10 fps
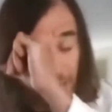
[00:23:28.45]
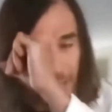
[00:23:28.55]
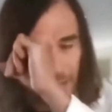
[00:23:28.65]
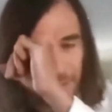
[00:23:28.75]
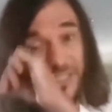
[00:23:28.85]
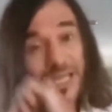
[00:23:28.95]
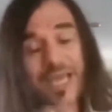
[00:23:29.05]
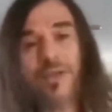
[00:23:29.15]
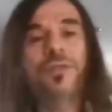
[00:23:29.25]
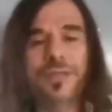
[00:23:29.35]
And I'm
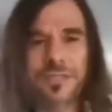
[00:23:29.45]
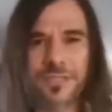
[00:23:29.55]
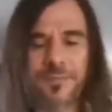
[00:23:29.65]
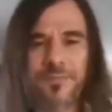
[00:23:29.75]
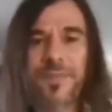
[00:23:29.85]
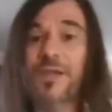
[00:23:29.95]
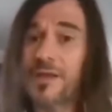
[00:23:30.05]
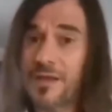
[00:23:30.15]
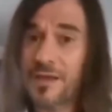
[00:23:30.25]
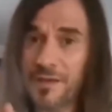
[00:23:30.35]
saying all this
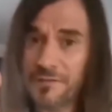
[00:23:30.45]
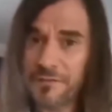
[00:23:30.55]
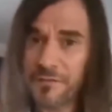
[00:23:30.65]
for